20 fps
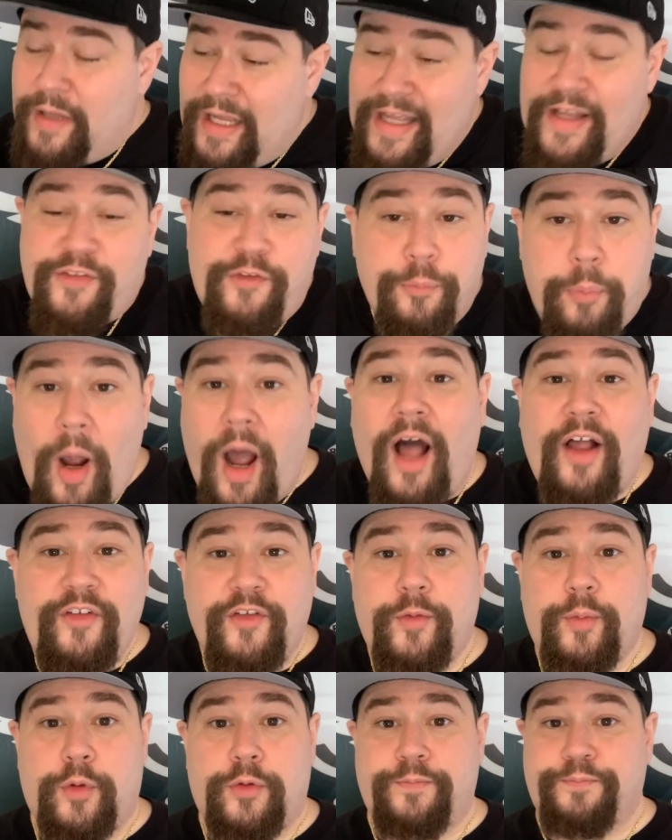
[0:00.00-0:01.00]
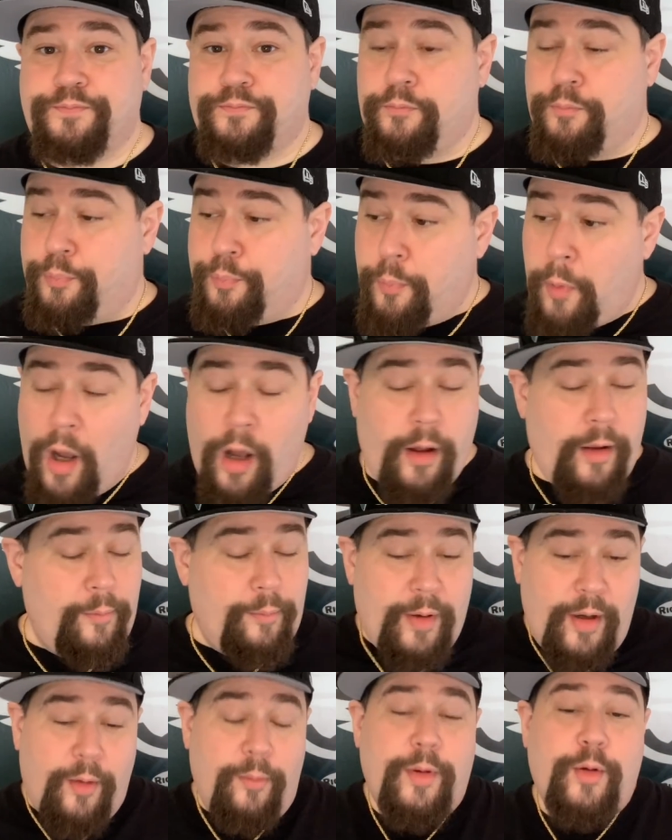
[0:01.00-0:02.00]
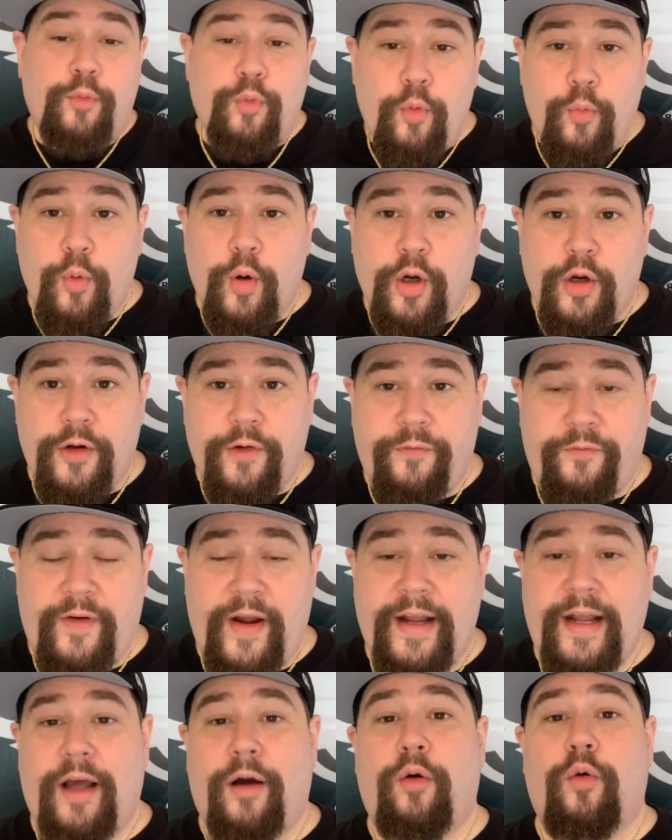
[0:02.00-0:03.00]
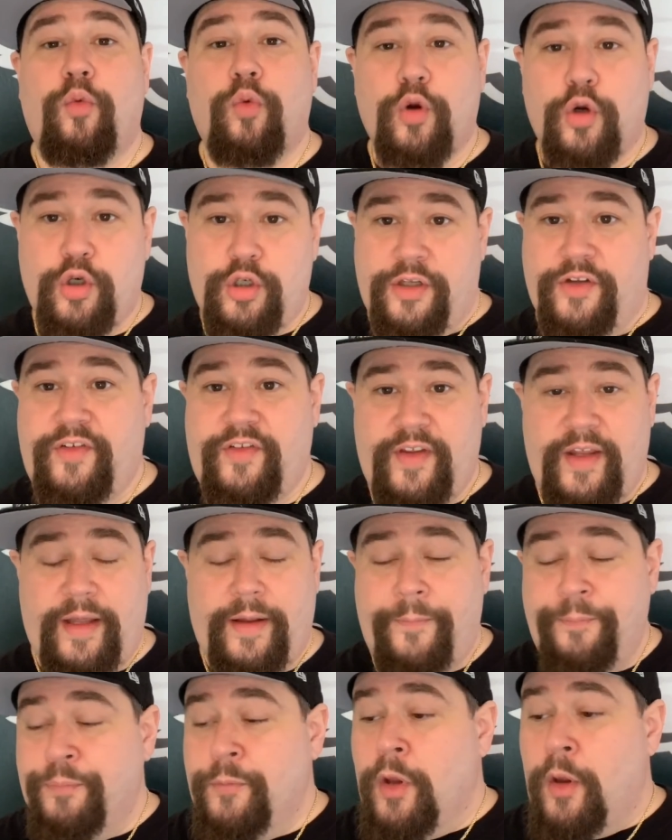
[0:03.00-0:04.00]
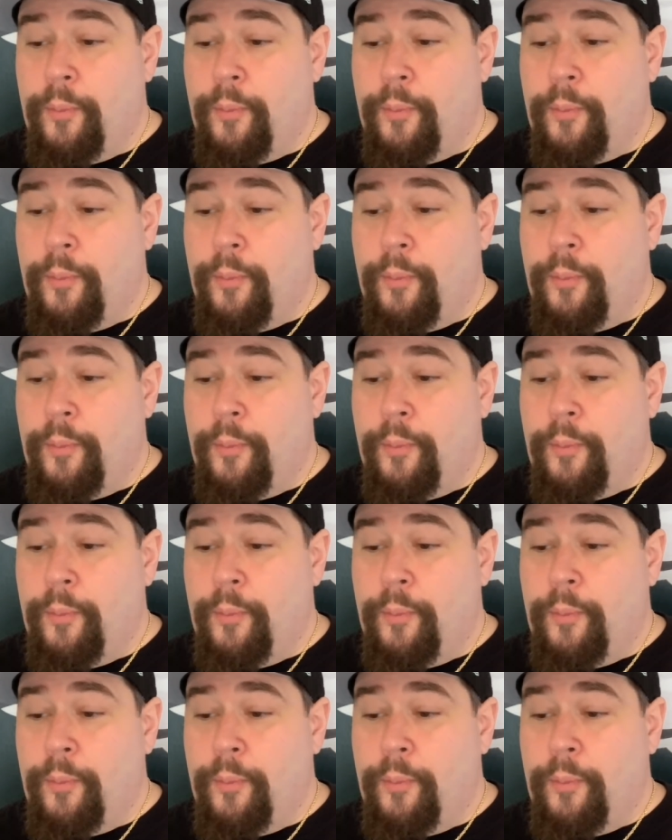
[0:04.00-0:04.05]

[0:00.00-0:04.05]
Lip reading: It's possible. But I mean, we're going to find out. We're going to see.